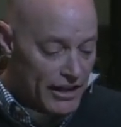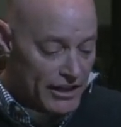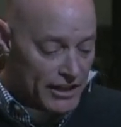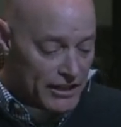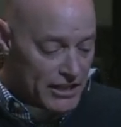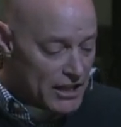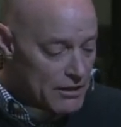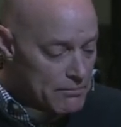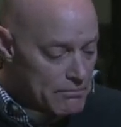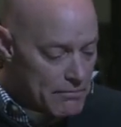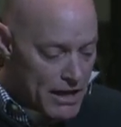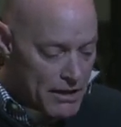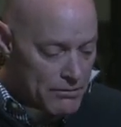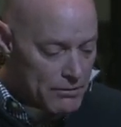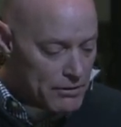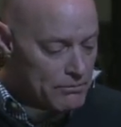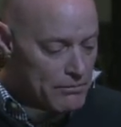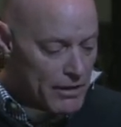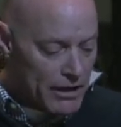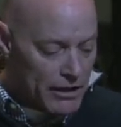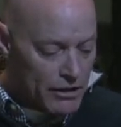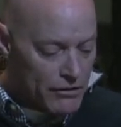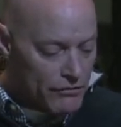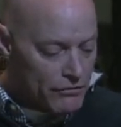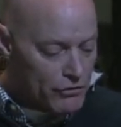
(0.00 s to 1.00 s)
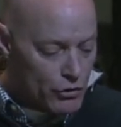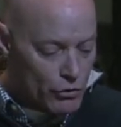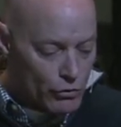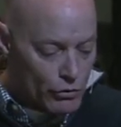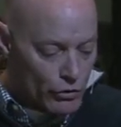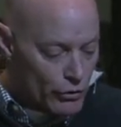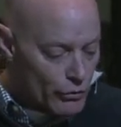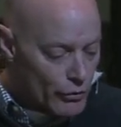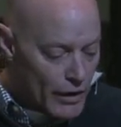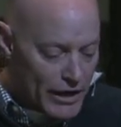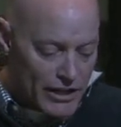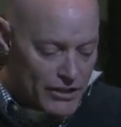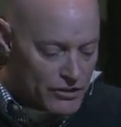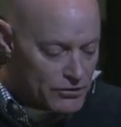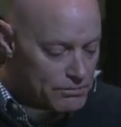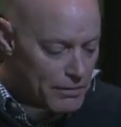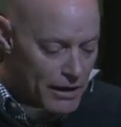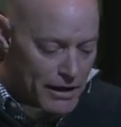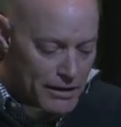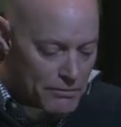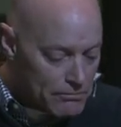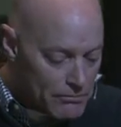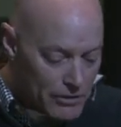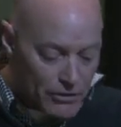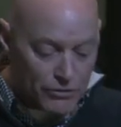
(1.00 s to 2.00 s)
And again, maybe many of you were raised
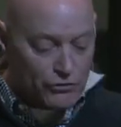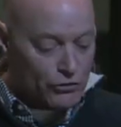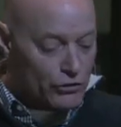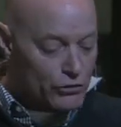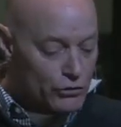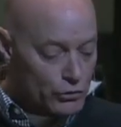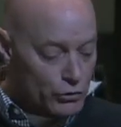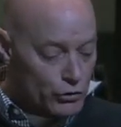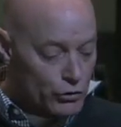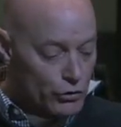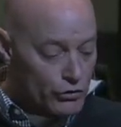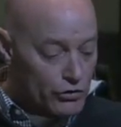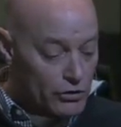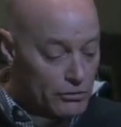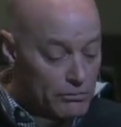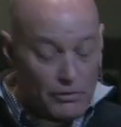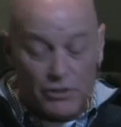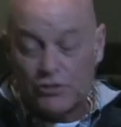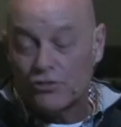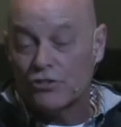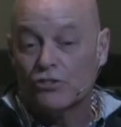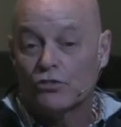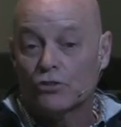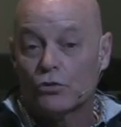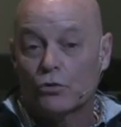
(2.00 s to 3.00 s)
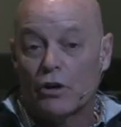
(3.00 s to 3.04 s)
by Mr. Truth and Mrs.